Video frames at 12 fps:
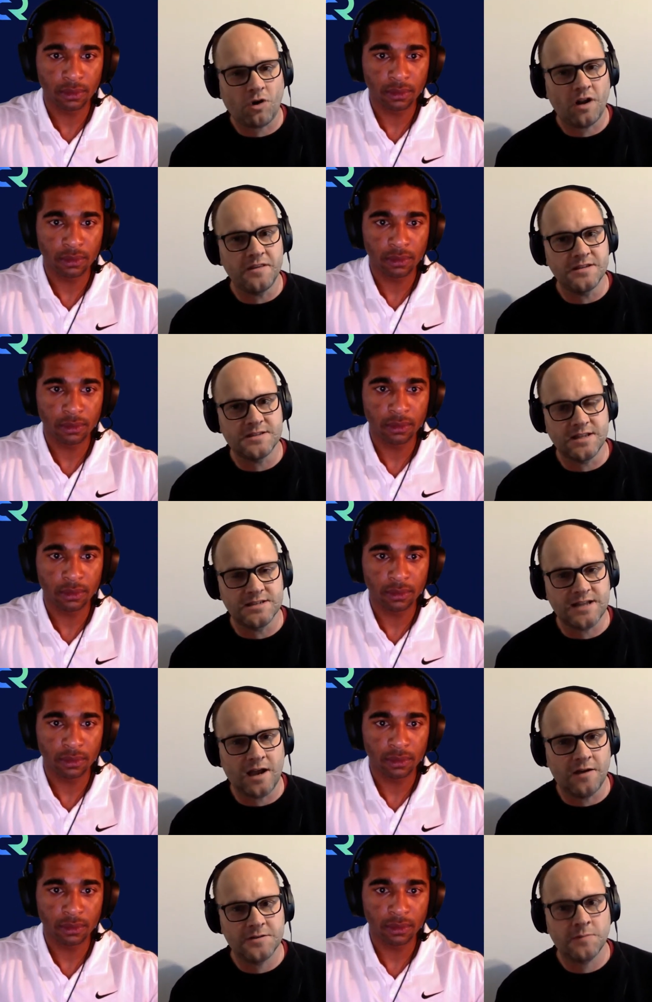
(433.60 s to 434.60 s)
Speaker 1: to try
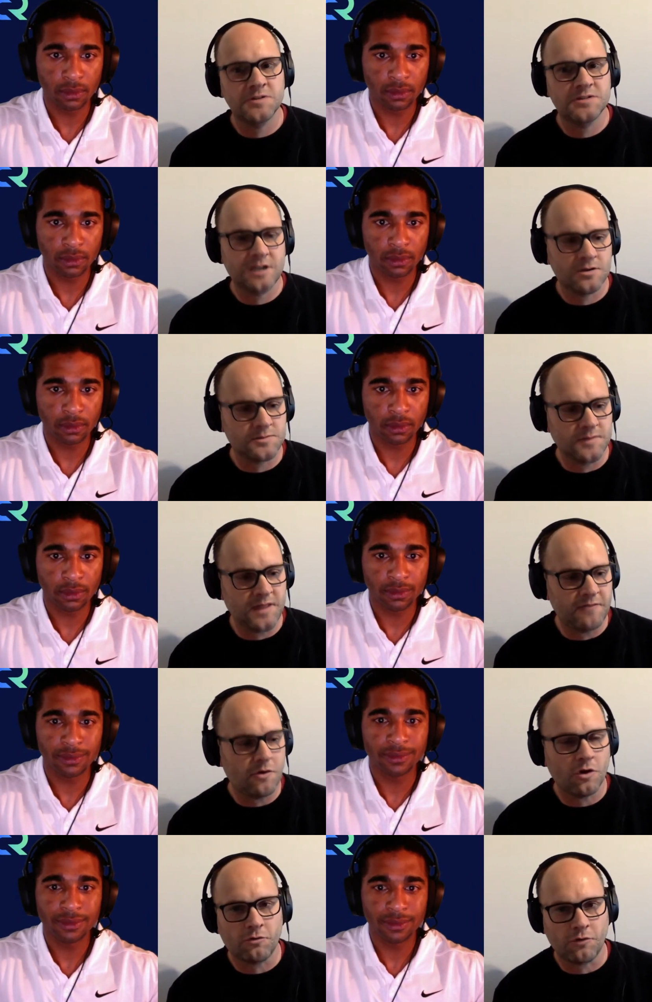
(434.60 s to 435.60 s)
these things out. If someone
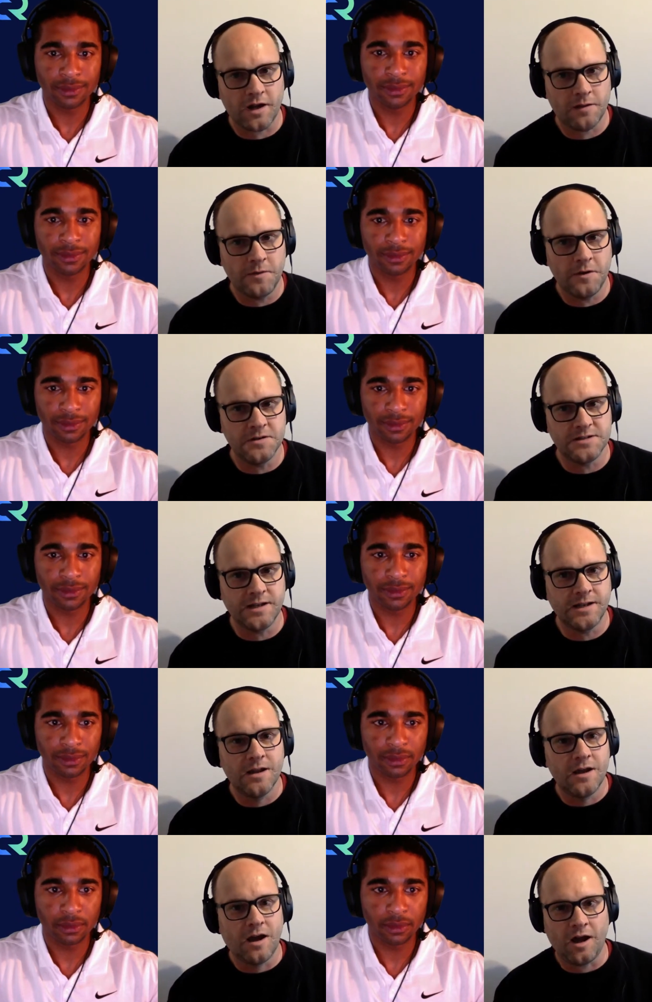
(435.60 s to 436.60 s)
tells me they've got a great
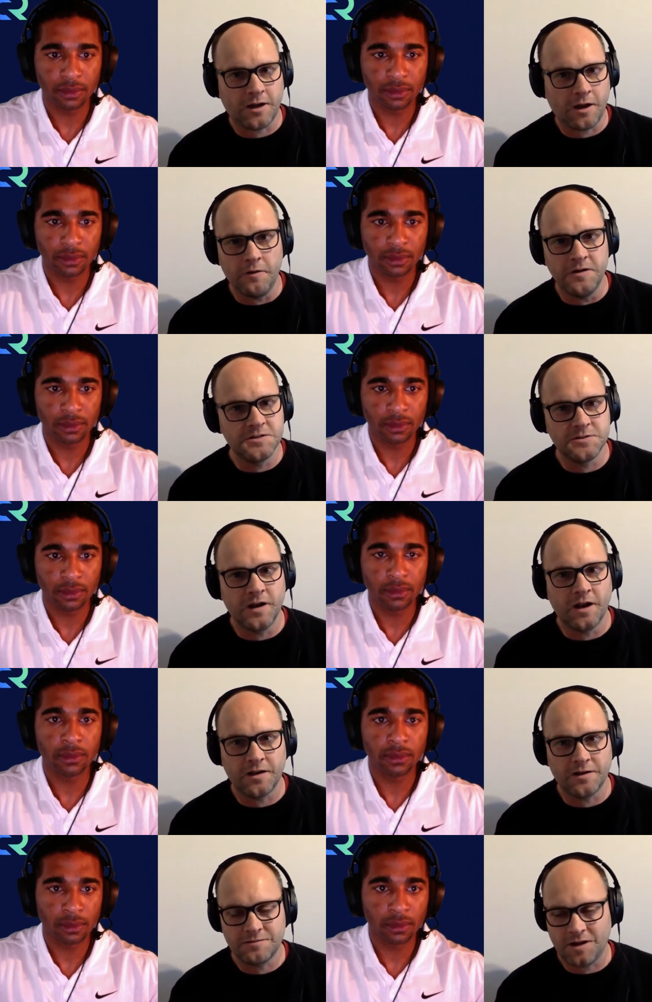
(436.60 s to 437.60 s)
community, I go
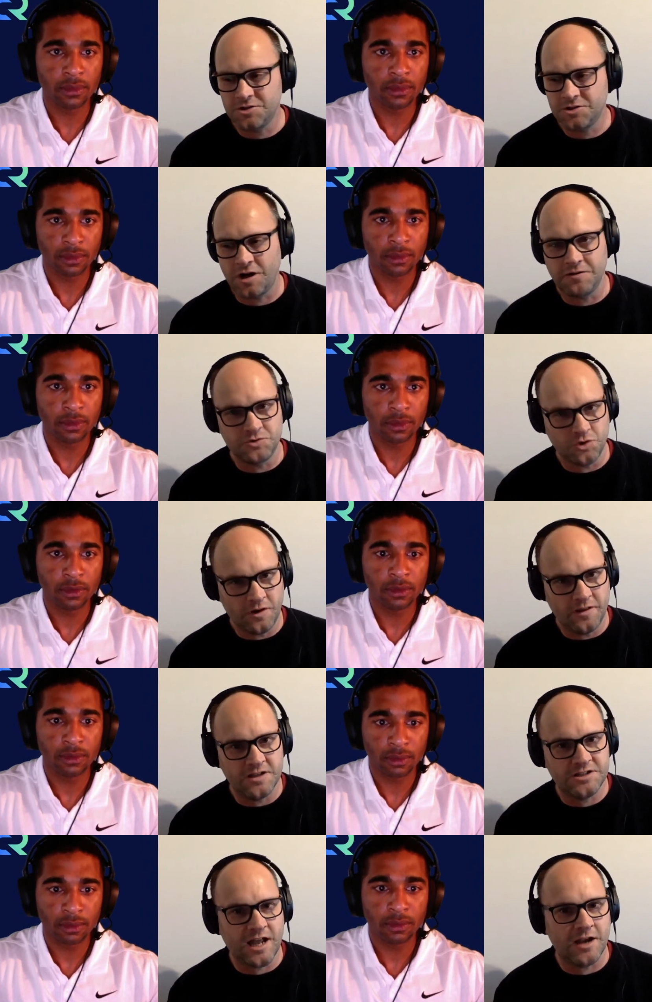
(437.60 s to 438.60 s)
into it and I, I, try
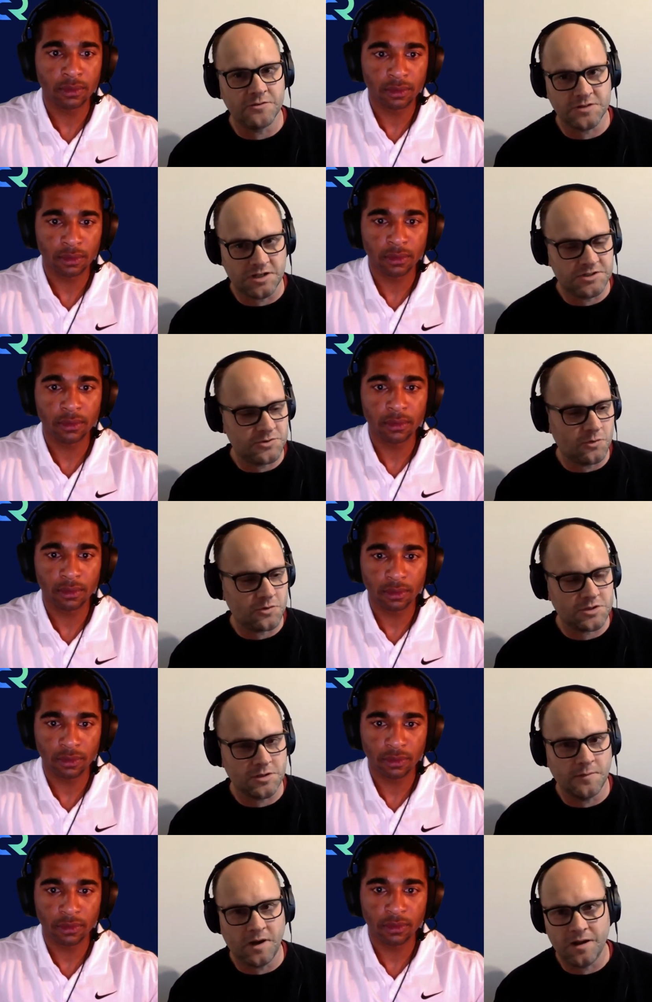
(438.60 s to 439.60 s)
and join their channels and I
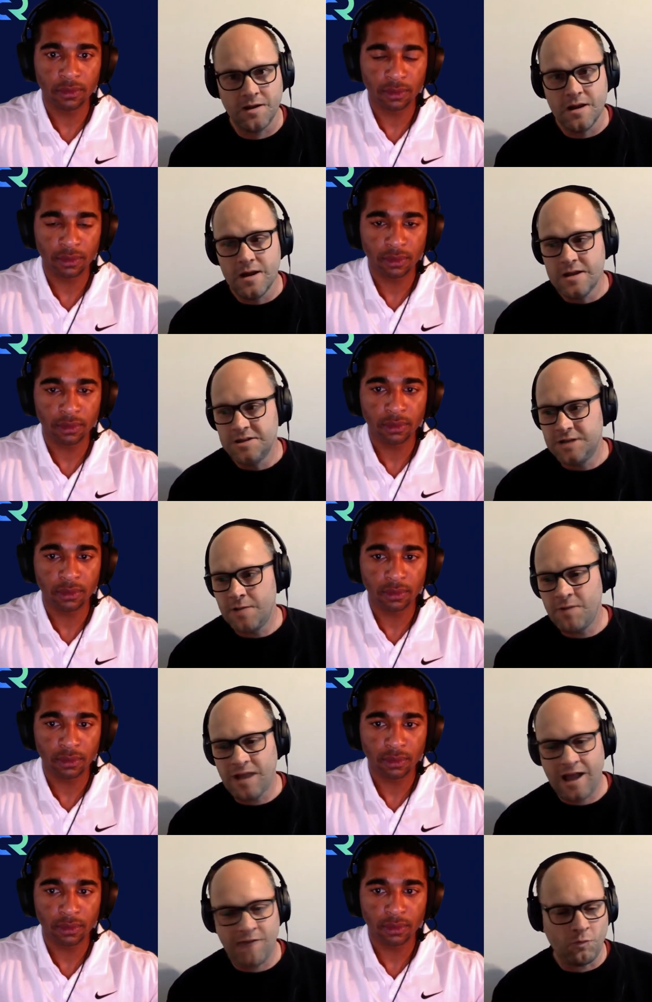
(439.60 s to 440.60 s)
talk to them and I
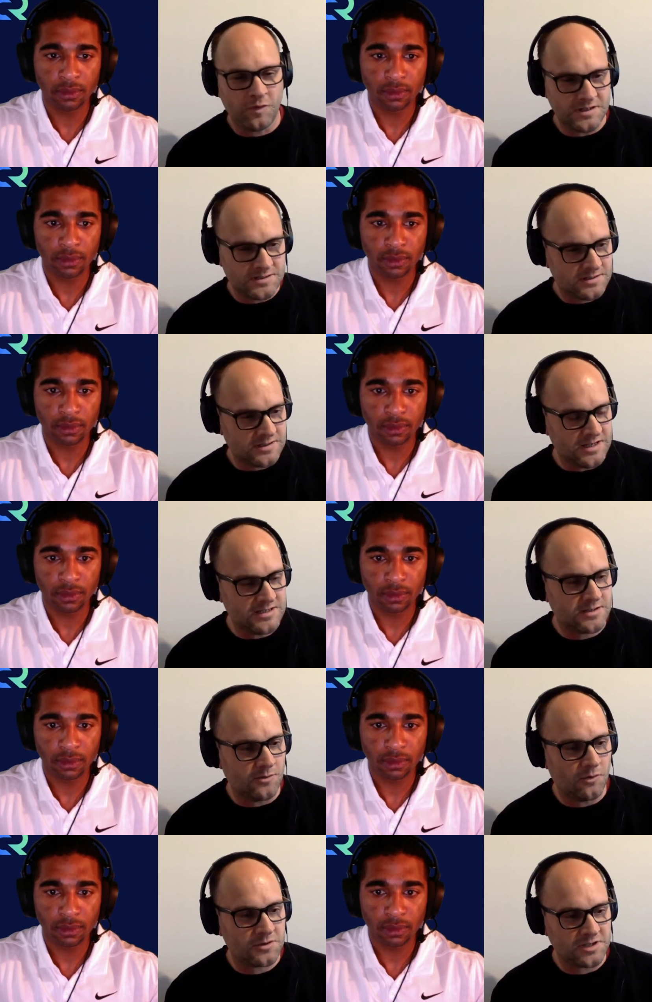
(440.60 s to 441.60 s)
generally have all these
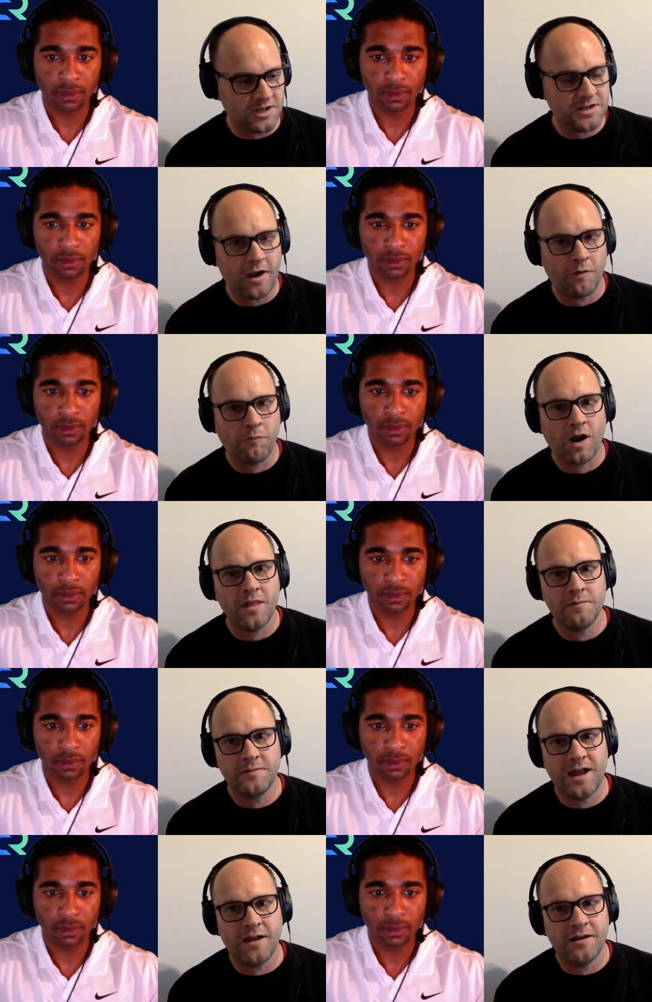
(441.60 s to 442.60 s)
these thoughts and I, and I
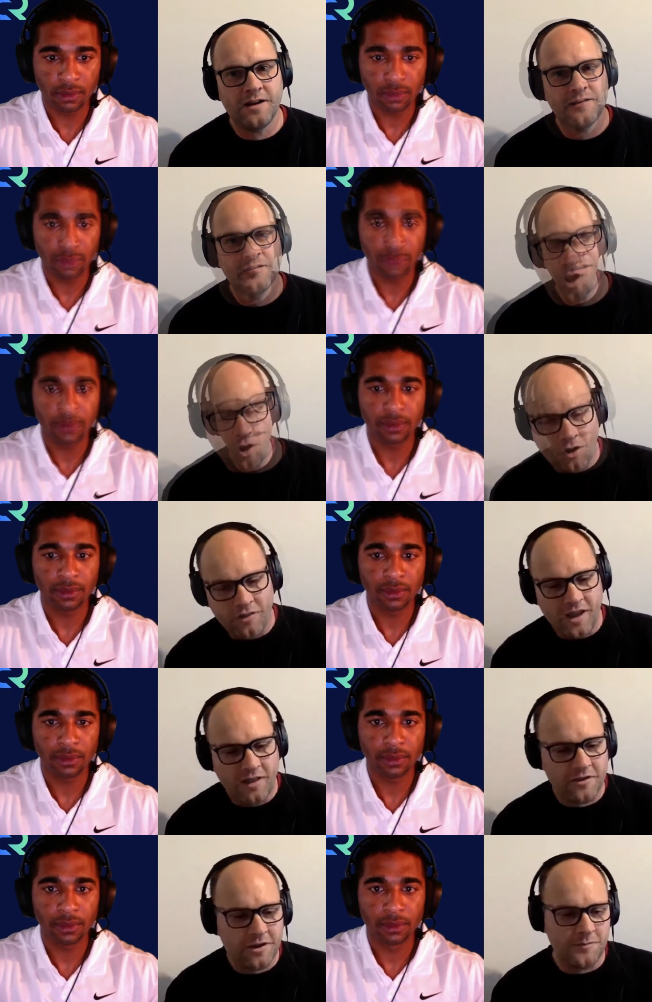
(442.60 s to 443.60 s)
write them down. A
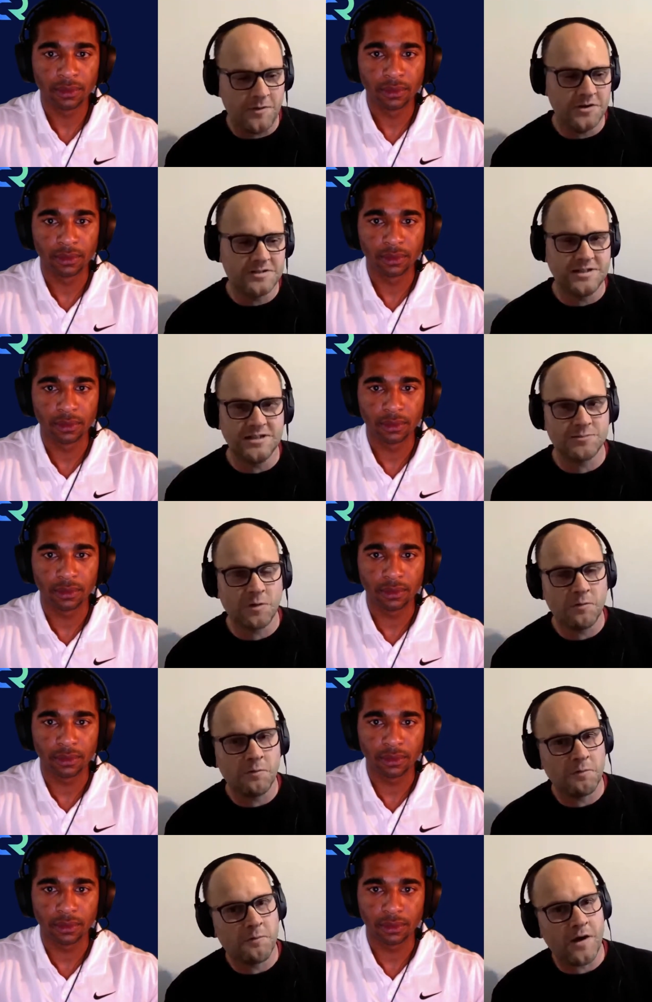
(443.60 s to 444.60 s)
lot of the other
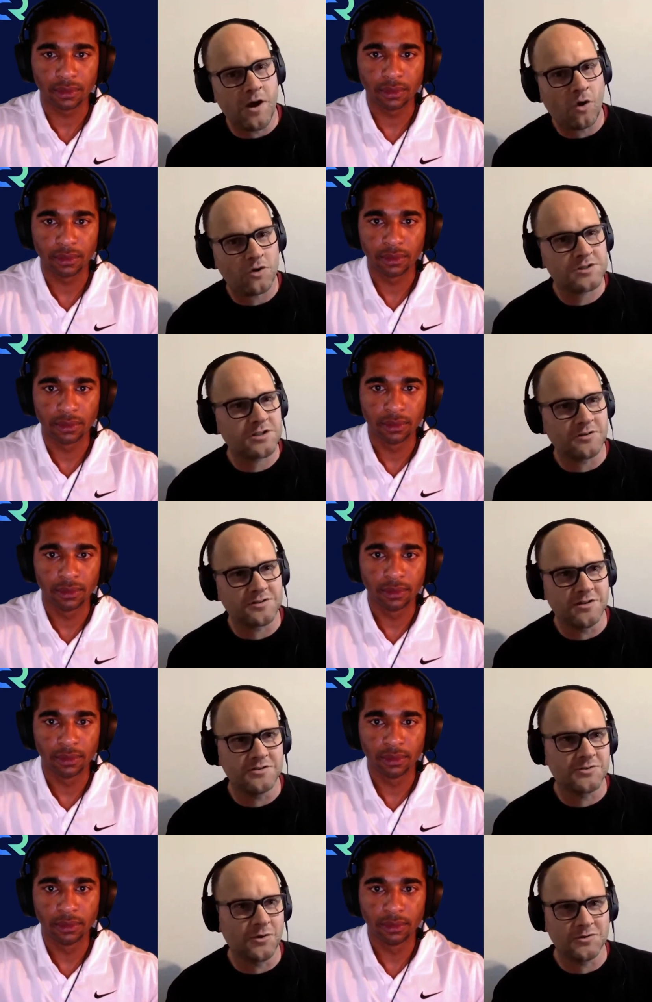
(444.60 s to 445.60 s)
communities were, were very
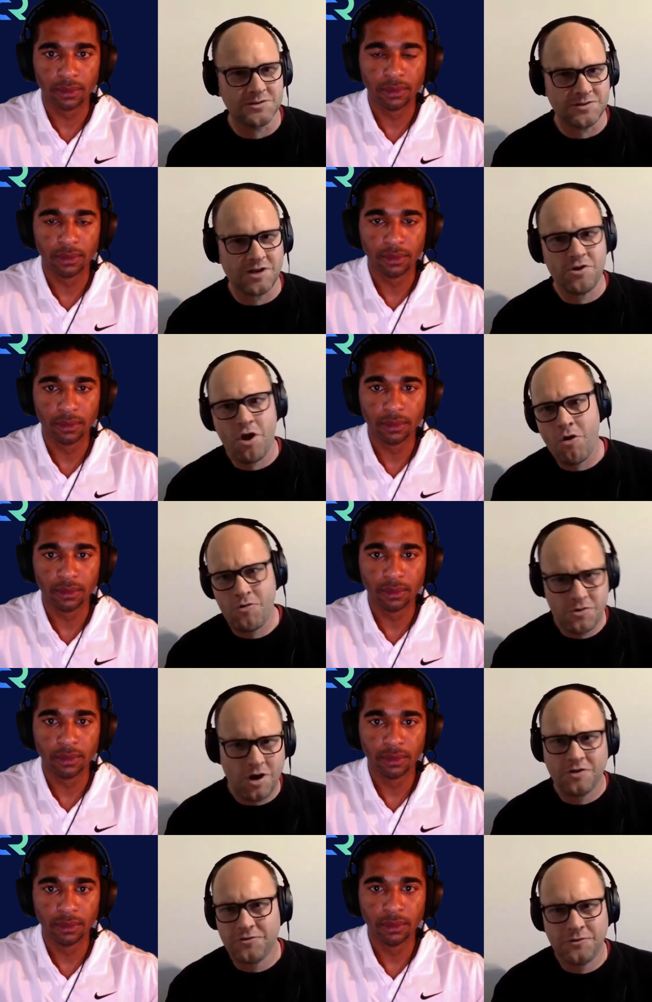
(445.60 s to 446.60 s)
hostile to those thoughts and it's like,
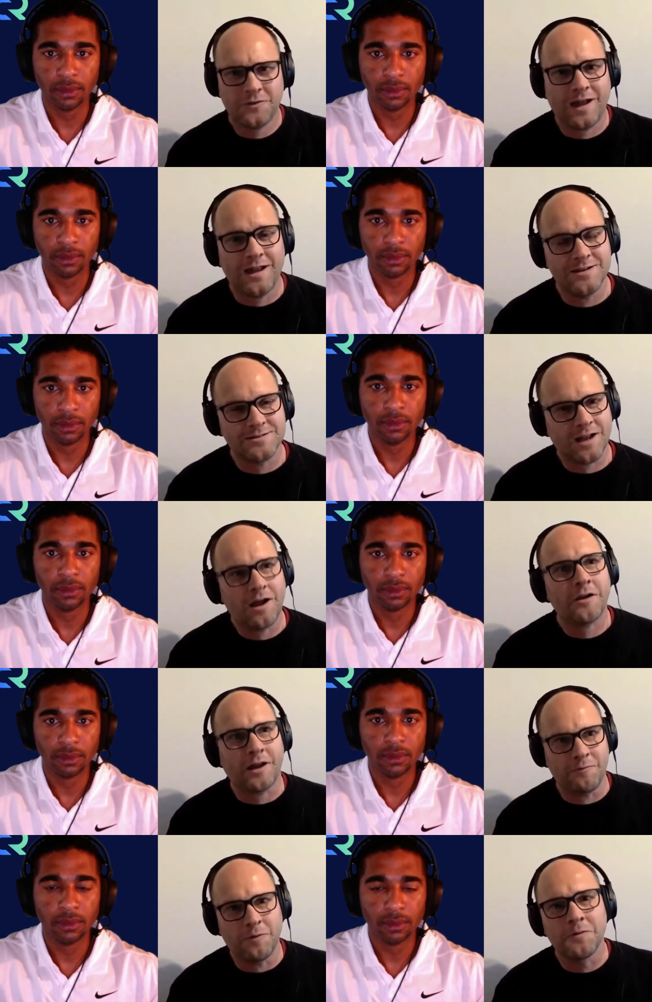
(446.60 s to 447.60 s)
no, you can't do that. And
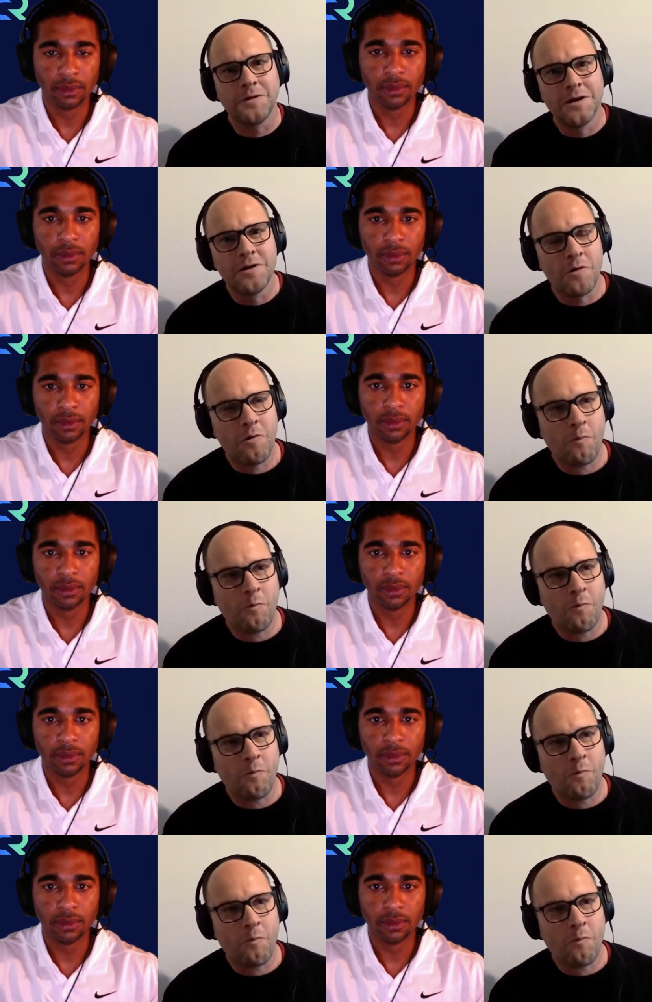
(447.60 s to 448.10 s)
it's like, okay, well,